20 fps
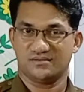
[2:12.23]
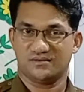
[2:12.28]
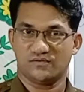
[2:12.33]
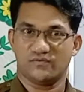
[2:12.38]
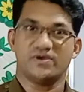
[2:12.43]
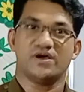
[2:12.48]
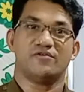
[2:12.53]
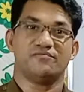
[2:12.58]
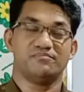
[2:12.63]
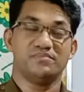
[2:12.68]

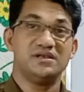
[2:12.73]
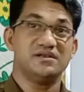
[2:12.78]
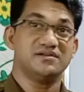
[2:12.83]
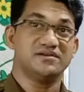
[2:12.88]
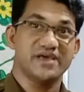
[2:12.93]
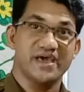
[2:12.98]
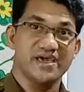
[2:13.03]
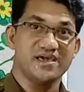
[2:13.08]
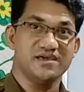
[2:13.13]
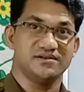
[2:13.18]
We have Bill
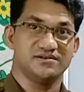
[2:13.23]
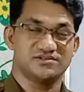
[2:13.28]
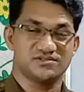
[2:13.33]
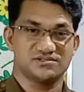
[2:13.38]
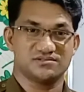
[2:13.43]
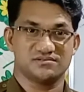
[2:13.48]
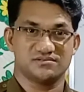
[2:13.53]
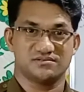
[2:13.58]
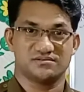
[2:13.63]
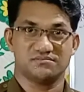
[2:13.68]

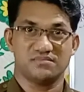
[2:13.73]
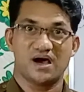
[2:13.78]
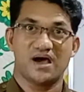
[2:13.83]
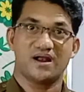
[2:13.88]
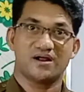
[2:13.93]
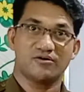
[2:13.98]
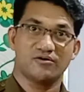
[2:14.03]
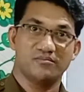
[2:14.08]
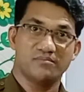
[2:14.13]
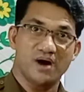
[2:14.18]
Gates,
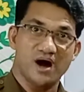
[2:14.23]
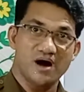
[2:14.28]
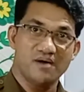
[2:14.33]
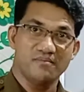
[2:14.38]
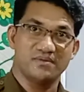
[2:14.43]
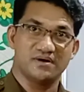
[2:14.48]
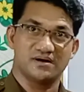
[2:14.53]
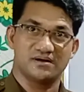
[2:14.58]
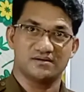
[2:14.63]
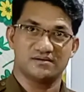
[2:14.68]
Barack Obama.